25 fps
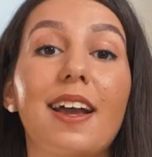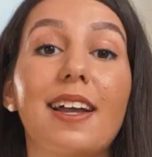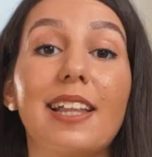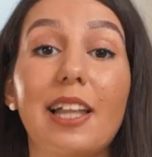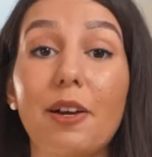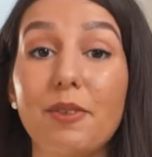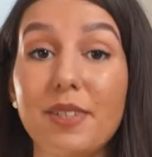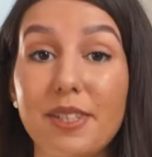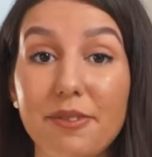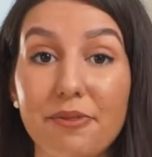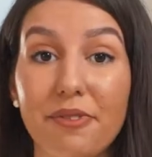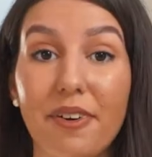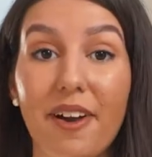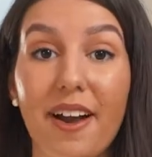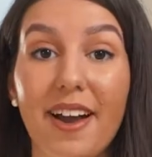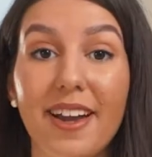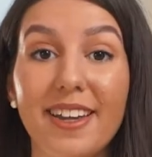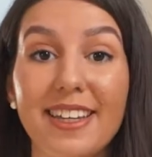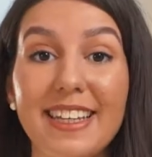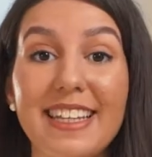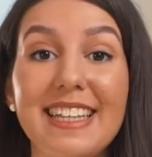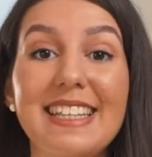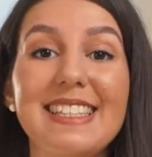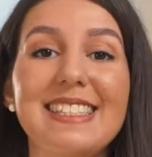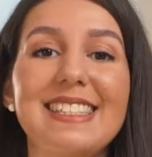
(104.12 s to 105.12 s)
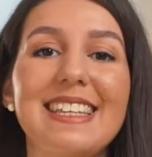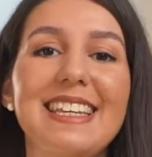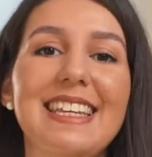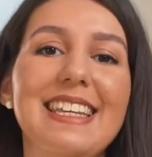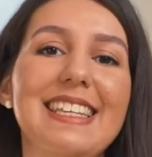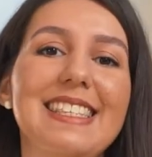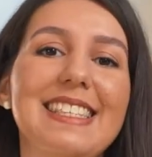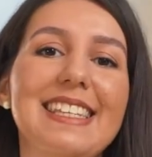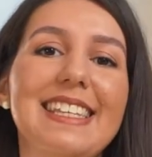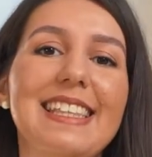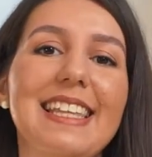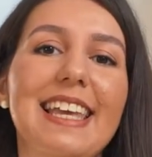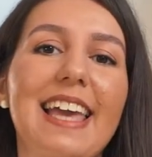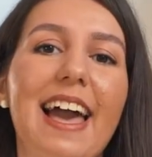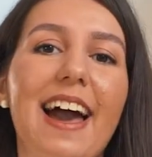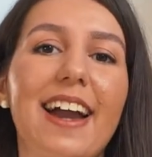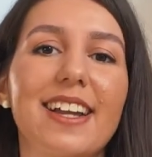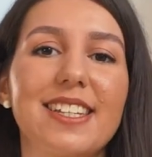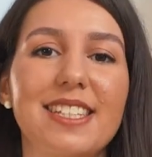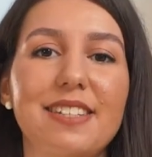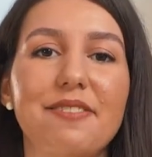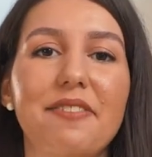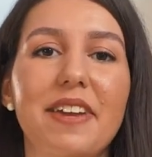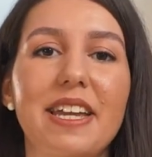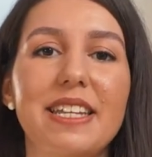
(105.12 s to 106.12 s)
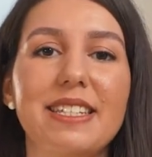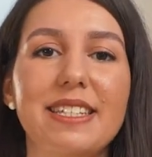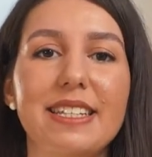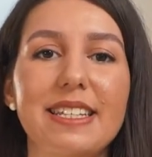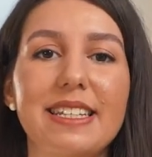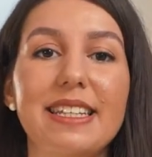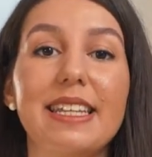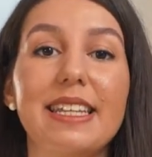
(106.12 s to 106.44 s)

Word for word: Cloudi-Fi is easily activated